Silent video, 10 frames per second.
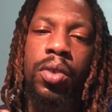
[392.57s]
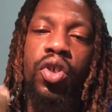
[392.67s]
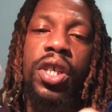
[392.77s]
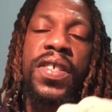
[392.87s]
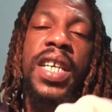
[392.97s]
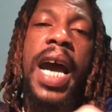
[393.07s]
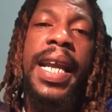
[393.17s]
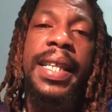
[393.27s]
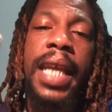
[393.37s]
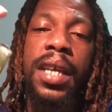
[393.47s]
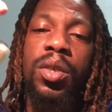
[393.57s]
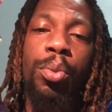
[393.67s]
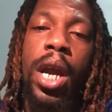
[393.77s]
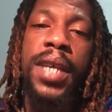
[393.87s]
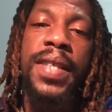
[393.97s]
So you can see how that thing
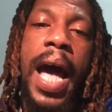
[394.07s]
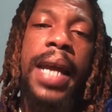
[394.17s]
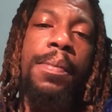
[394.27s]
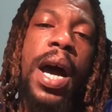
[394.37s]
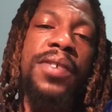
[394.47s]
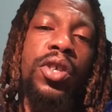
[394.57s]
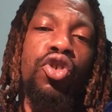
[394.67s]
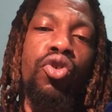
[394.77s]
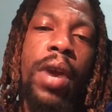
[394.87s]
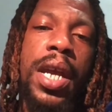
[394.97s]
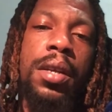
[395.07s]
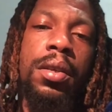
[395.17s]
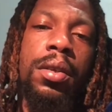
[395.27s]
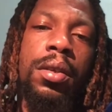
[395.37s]
sprays. The atomizer is great.